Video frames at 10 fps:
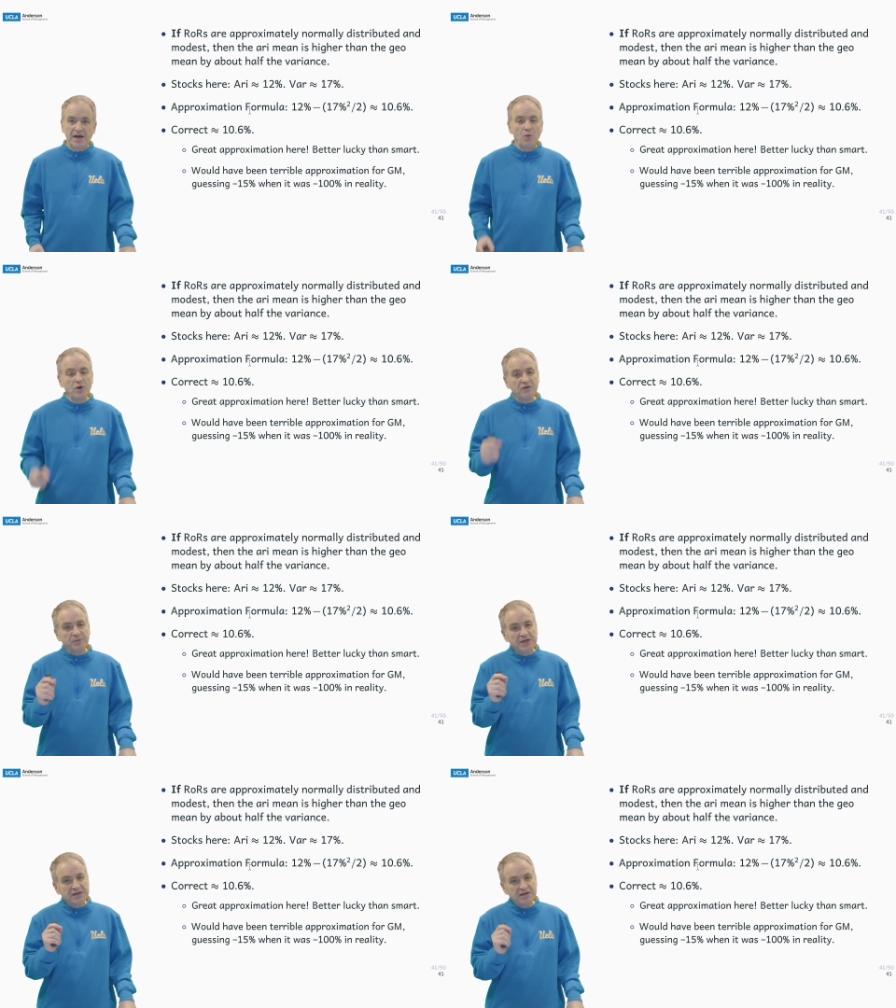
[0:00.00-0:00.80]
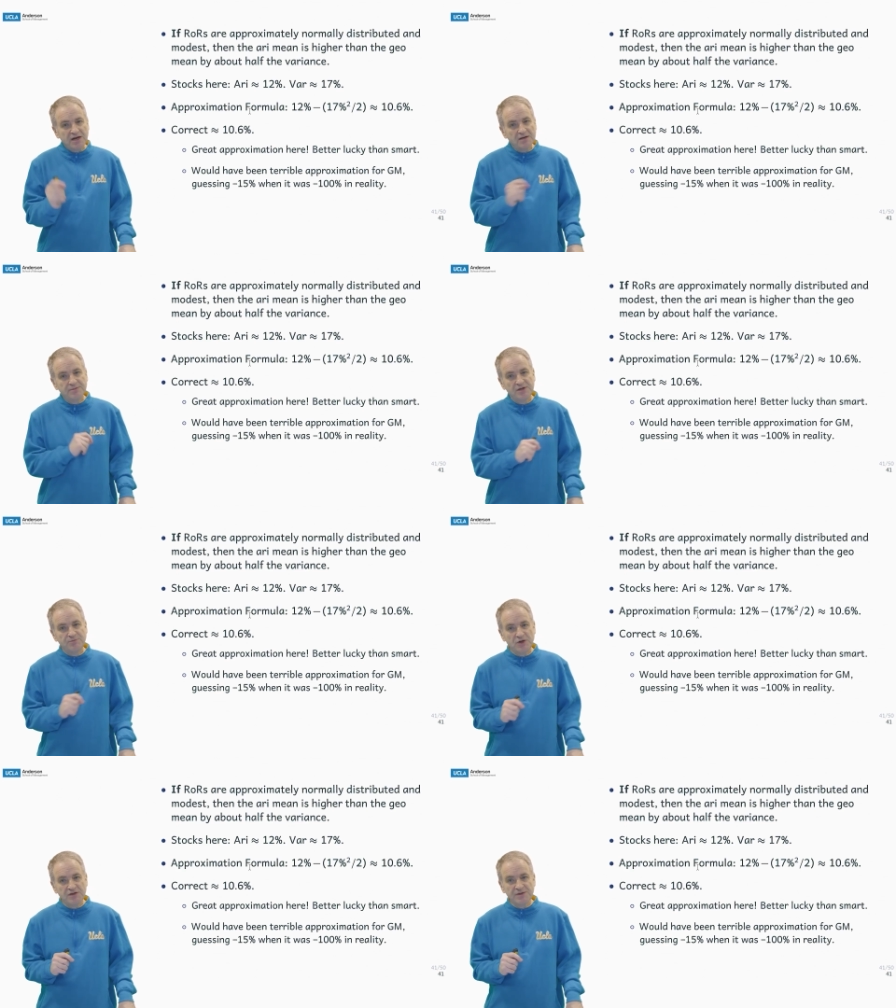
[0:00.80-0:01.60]
Would have been a terrible
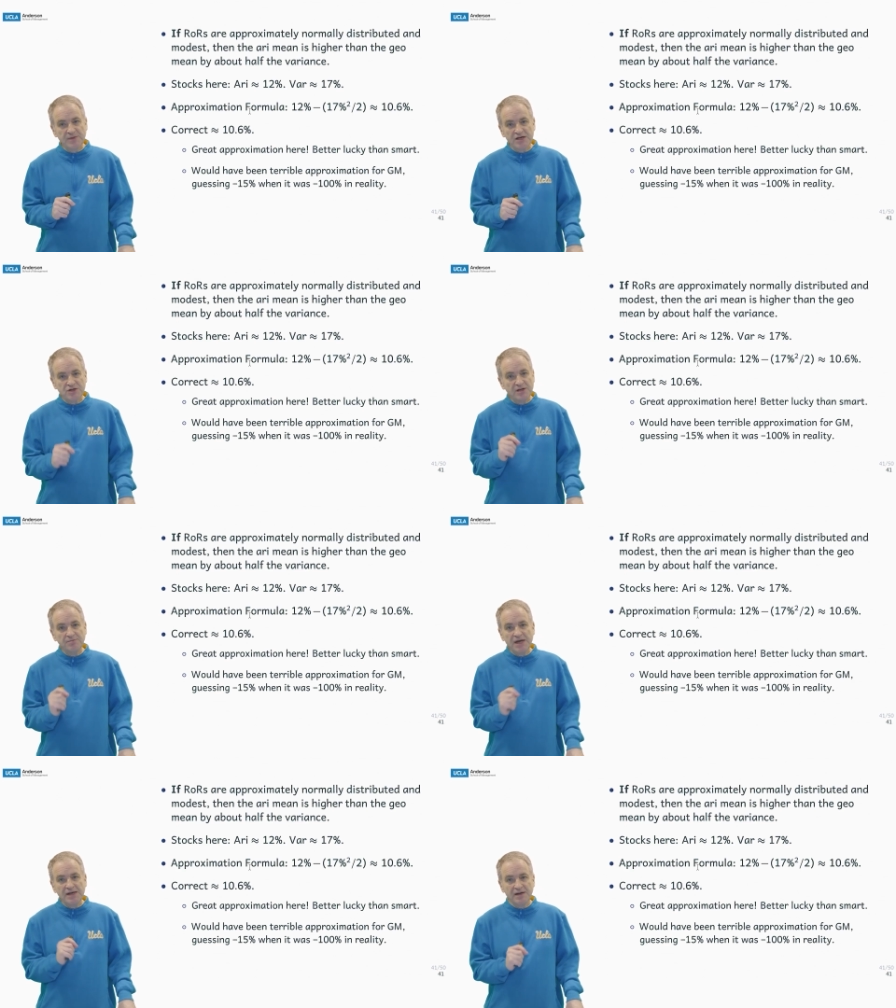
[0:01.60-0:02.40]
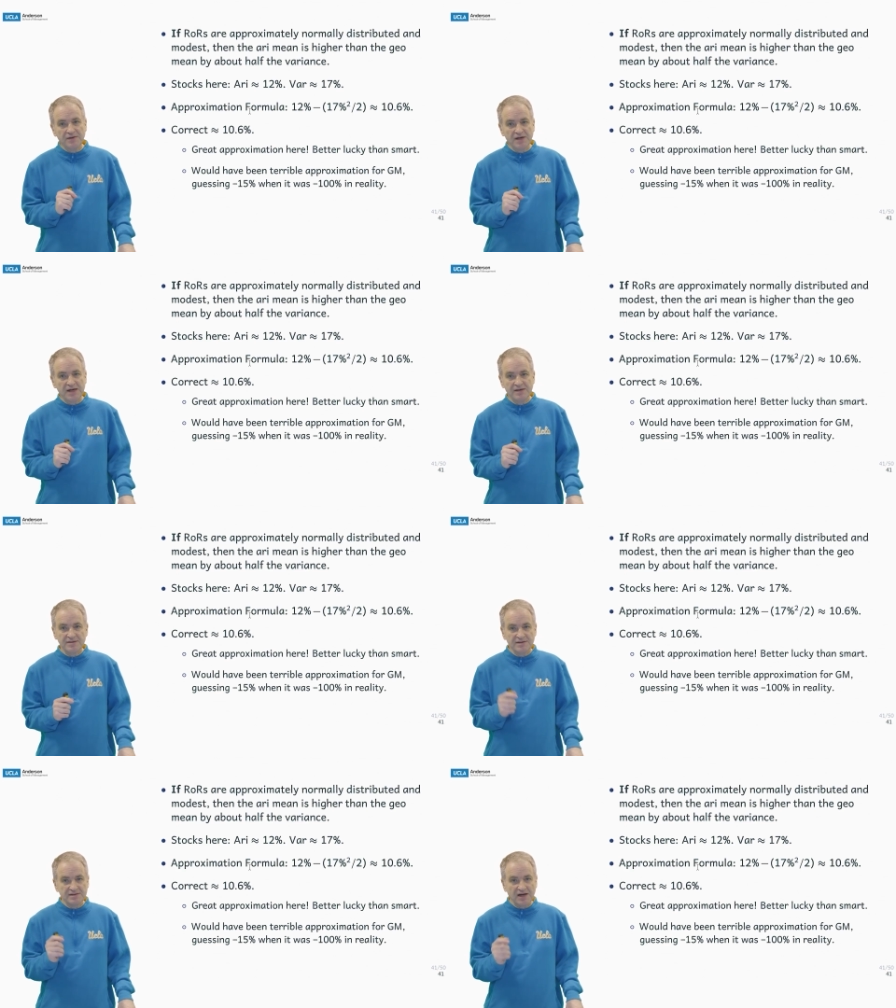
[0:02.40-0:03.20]
approximation in many other
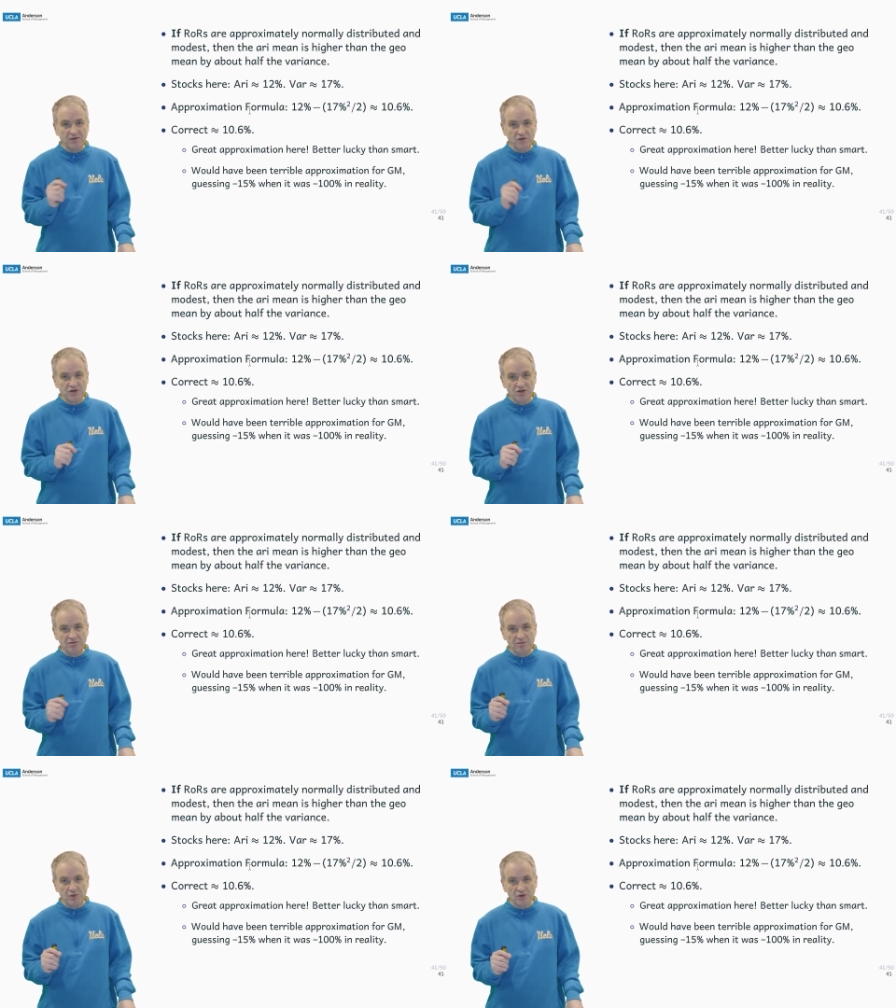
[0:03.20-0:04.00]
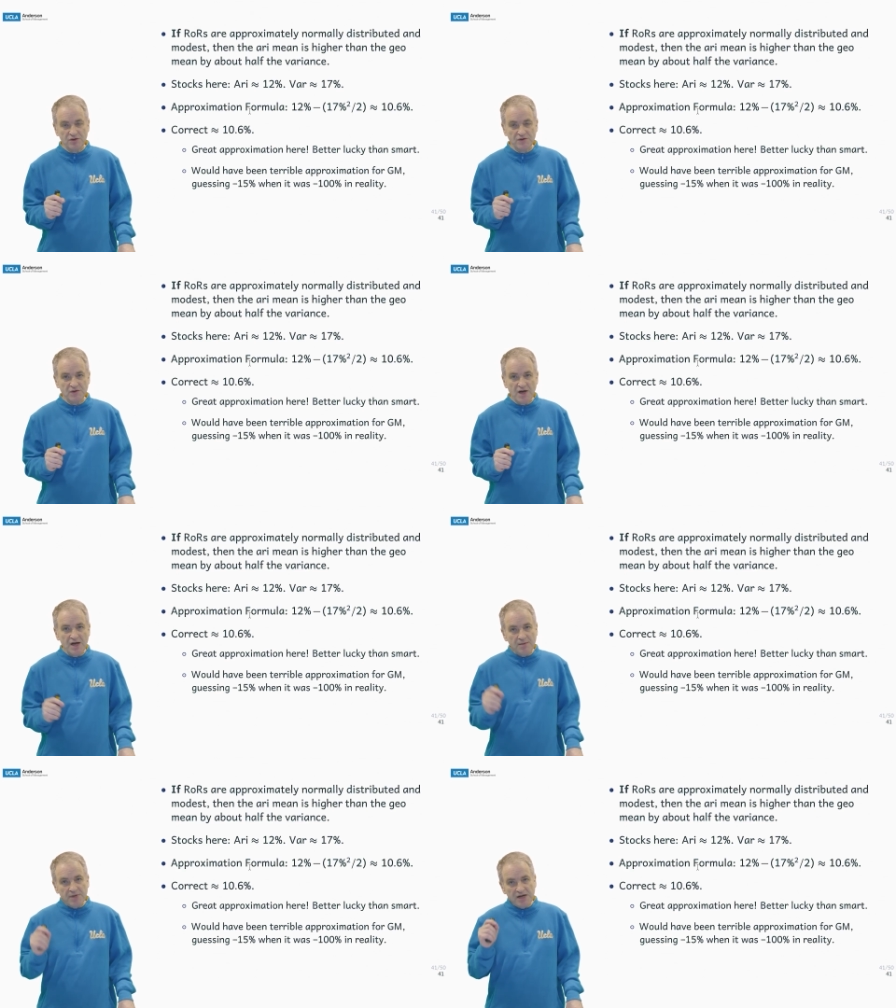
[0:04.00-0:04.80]
cases, like for General Motors.
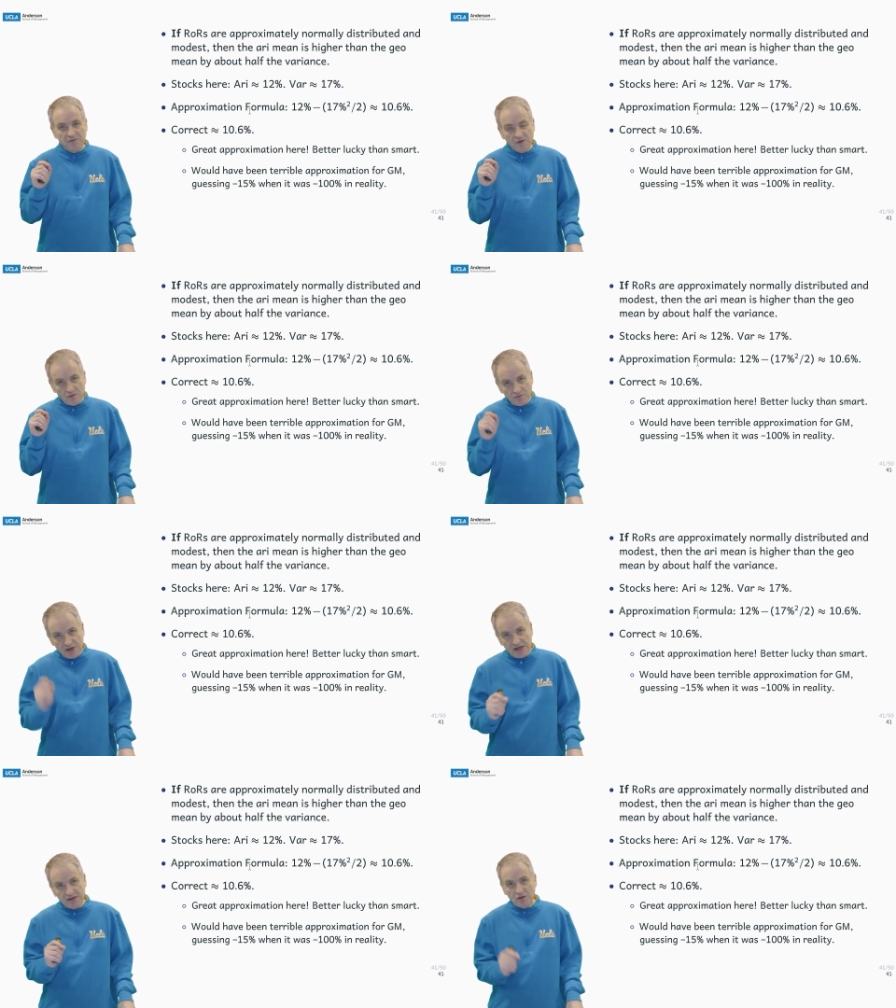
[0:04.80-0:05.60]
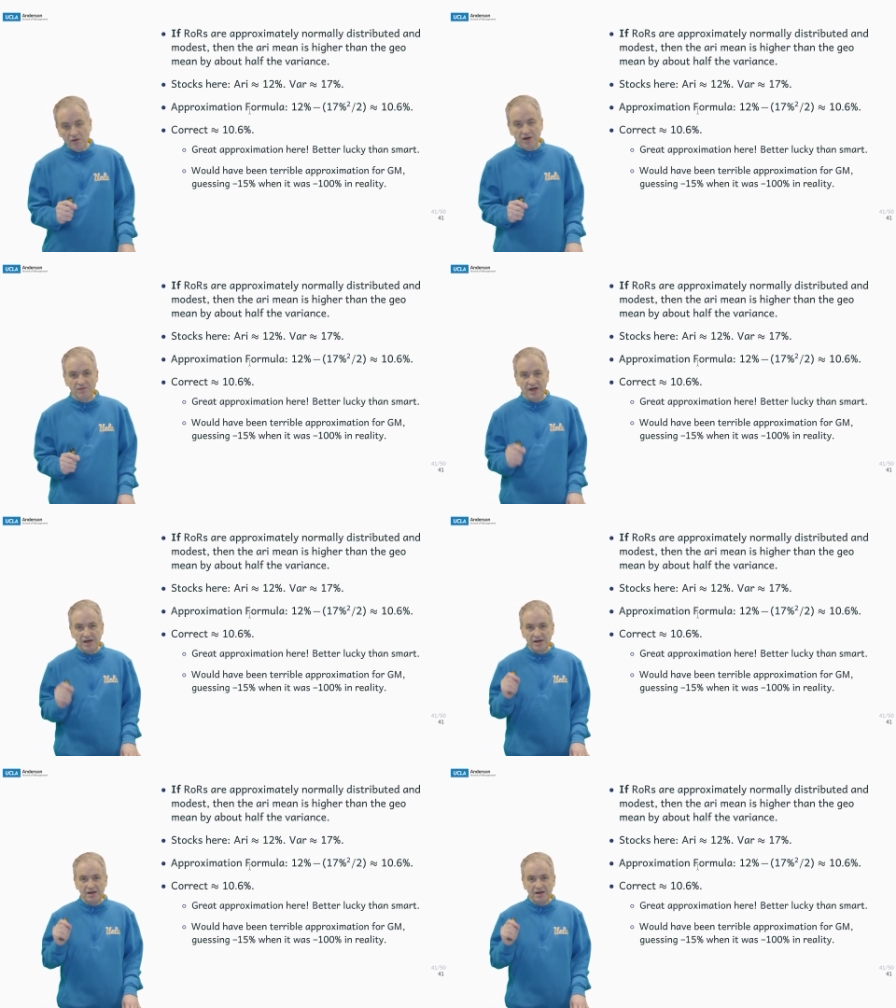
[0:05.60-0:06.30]
But if you really don't have any